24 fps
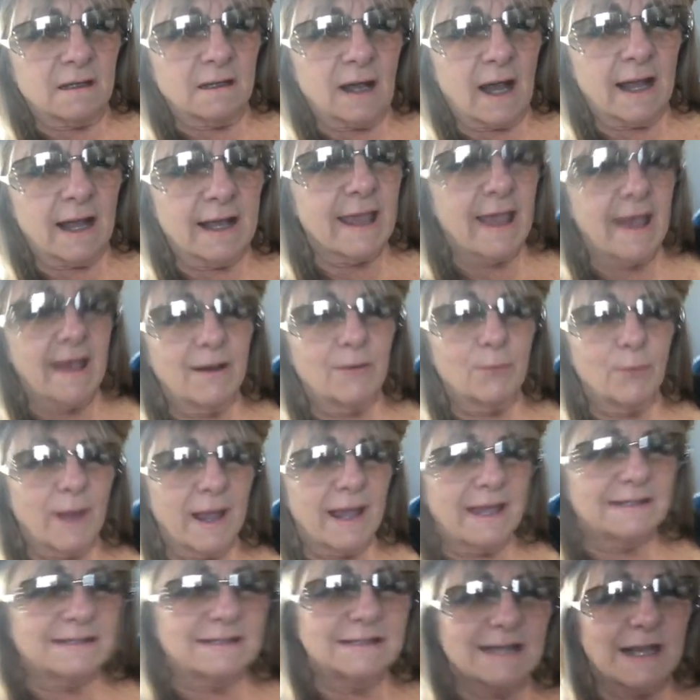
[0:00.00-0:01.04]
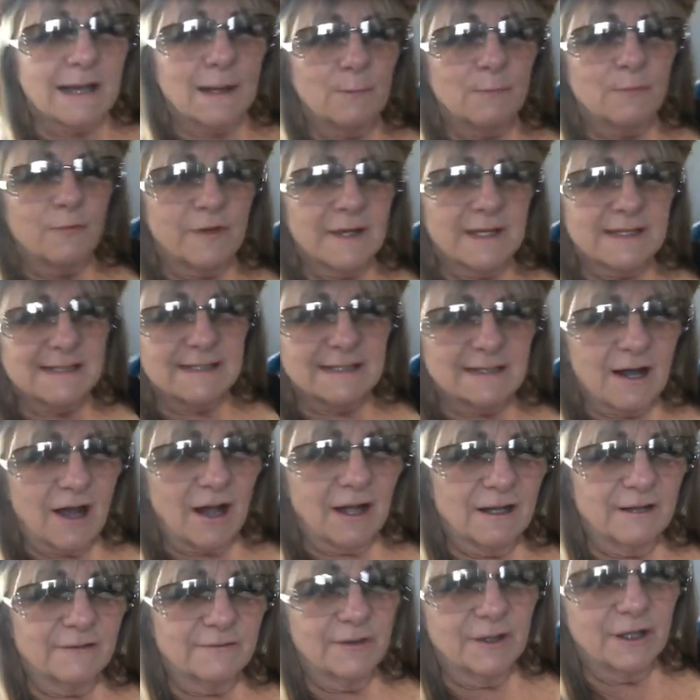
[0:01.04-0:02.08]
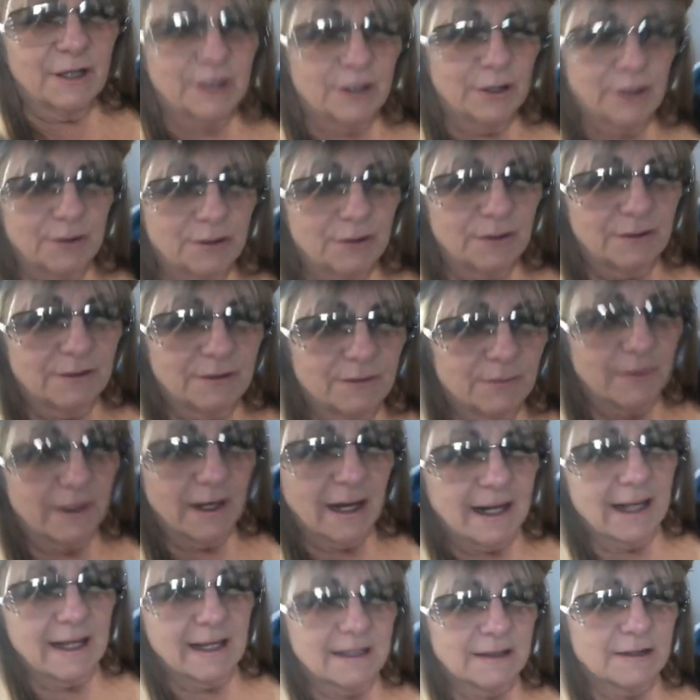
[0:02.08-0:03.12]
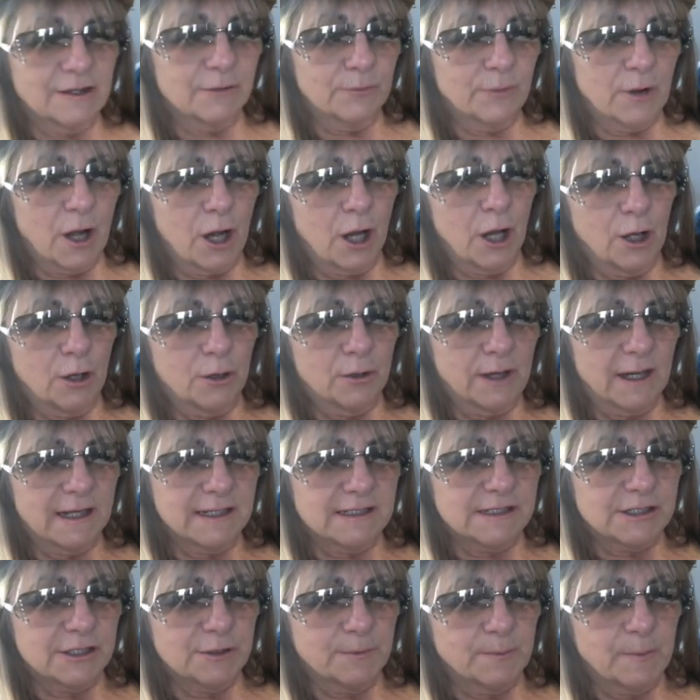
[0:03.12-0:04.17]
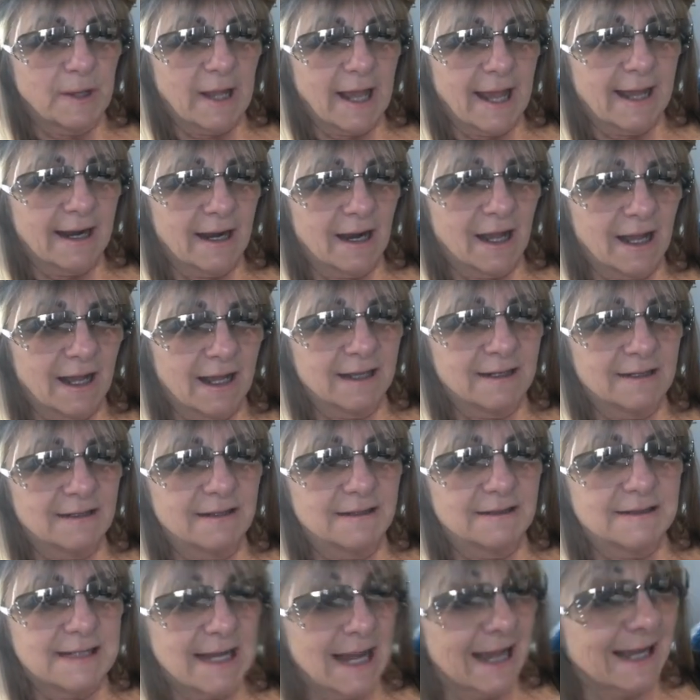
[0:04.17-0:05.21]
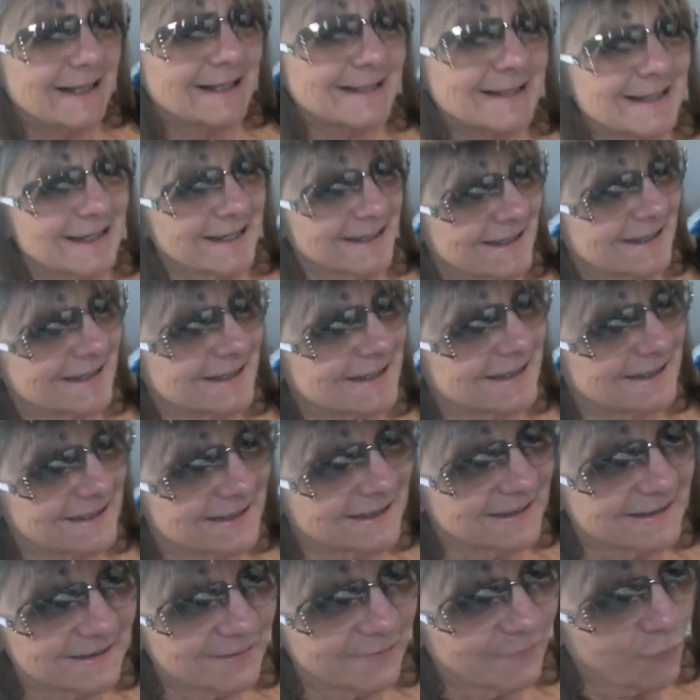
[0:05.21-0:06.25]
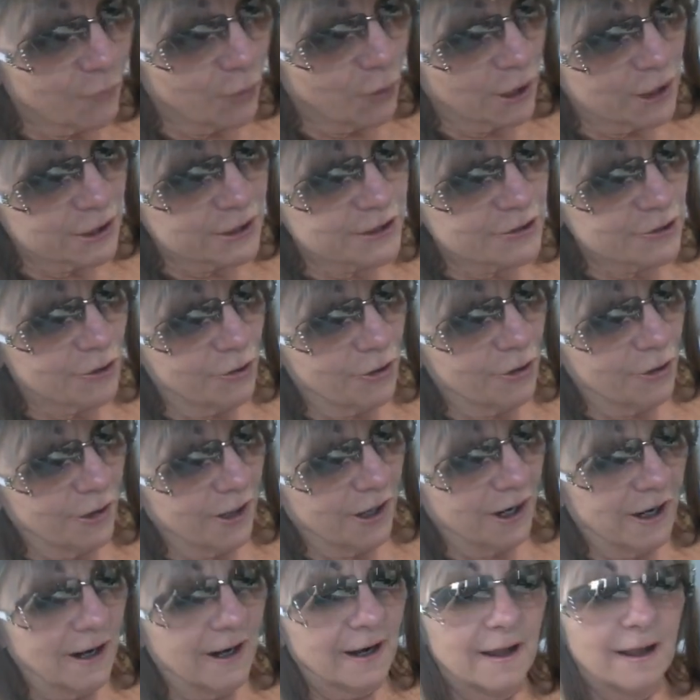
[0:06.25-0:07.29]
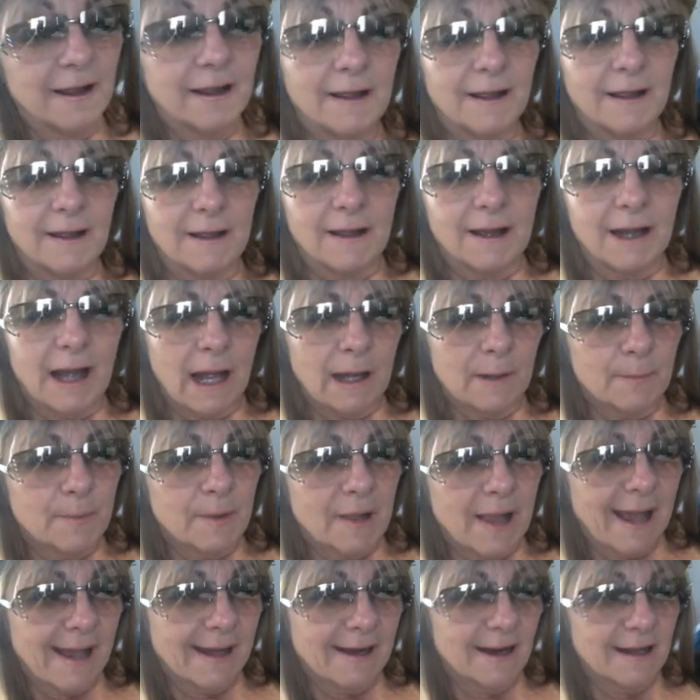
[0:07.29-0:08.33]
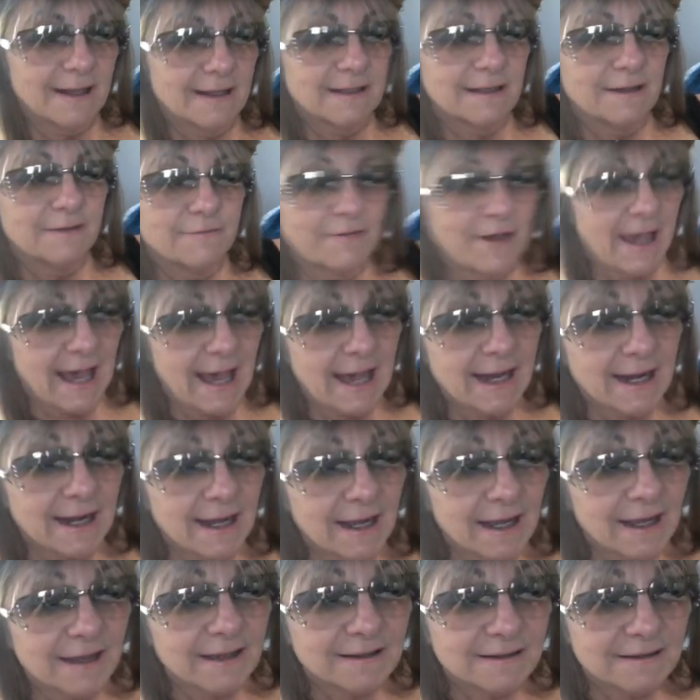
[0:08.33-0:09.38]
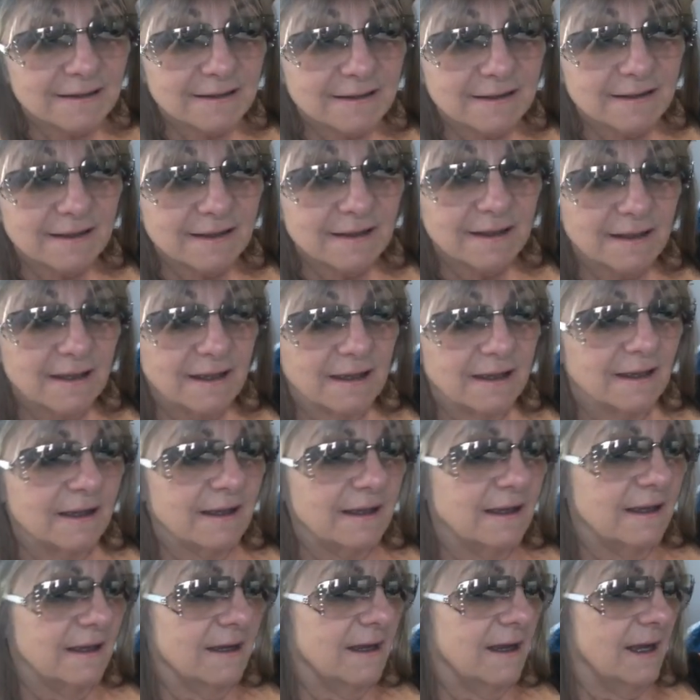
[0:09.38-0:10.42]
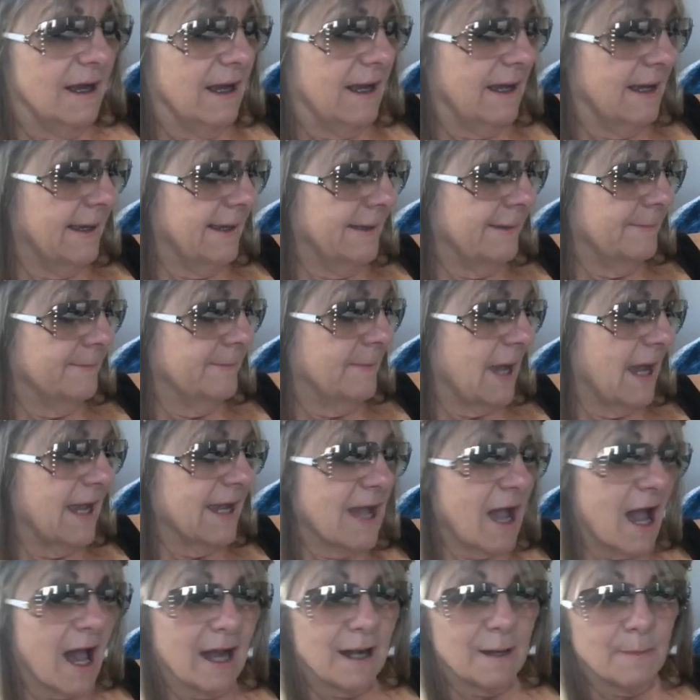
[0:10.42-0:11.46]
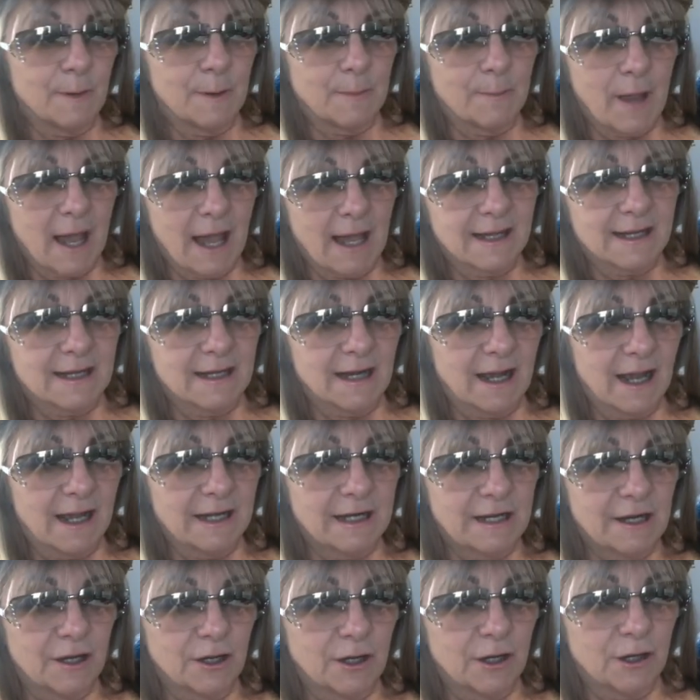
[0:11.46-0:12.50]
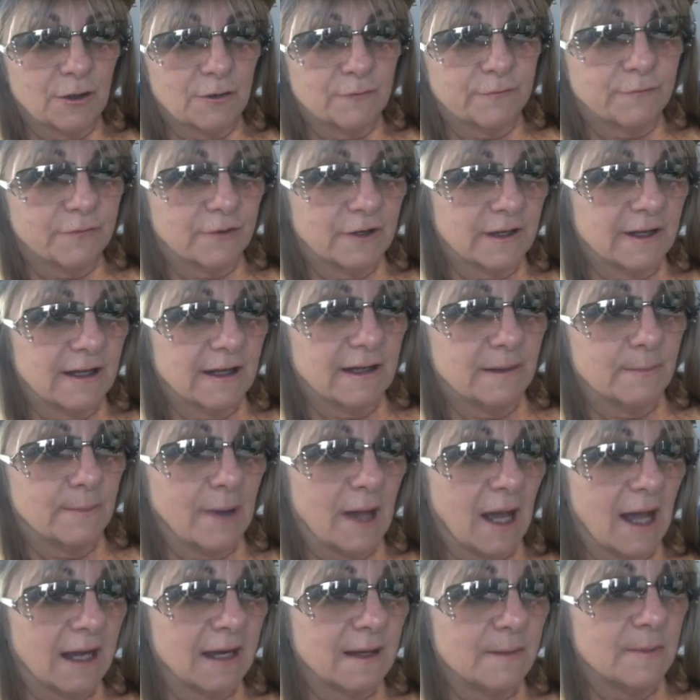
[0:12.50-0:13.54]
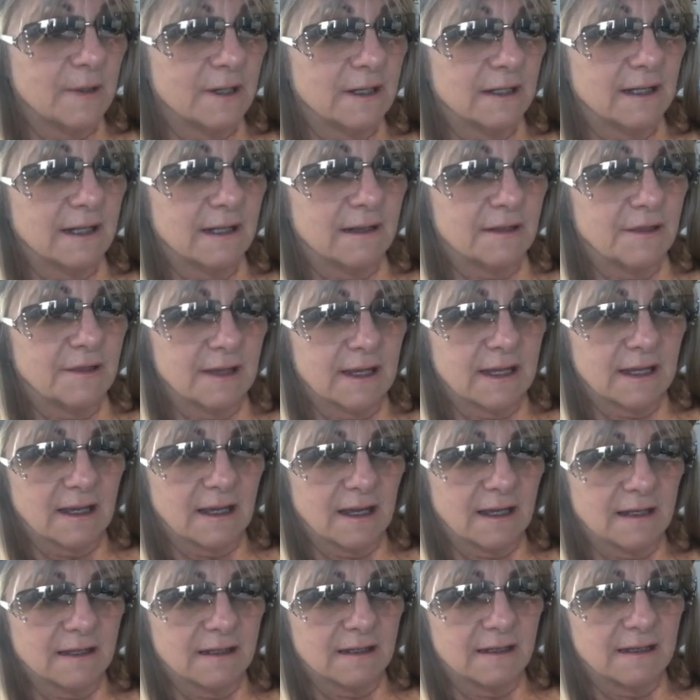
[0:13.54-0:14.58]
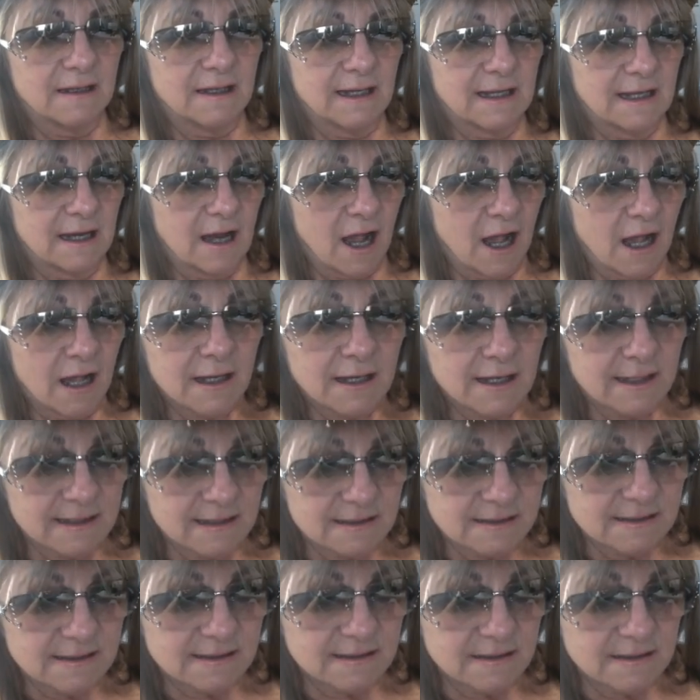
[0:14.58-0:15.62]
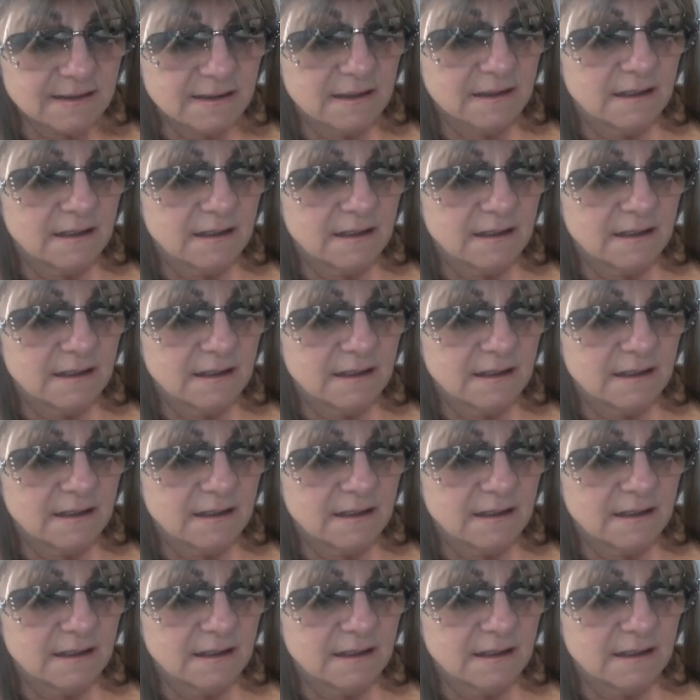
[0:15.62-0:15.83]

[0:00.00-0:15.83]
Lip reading: I can't wait to come visit all of you when I hit the road. I do plan on Texas for sure. I plan on Nevada. I got to be back in Idaho for the bodybuilding thing in August.